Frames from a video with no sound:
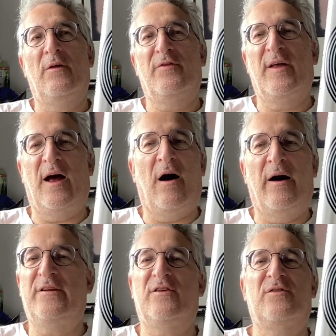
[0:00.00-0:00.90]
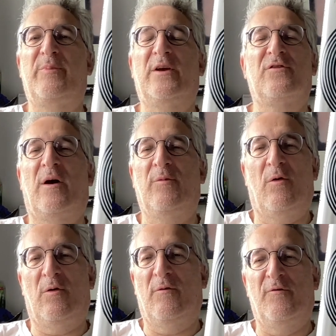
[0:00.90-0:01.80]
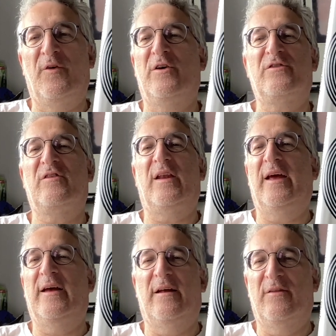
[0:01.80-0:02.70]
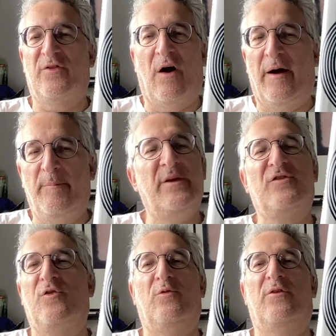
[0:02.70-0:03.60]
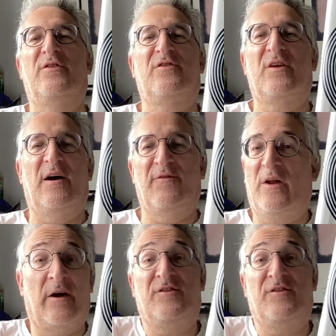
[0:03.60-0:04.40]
that I just because I'm not versed in it that I missed all of the stuff and I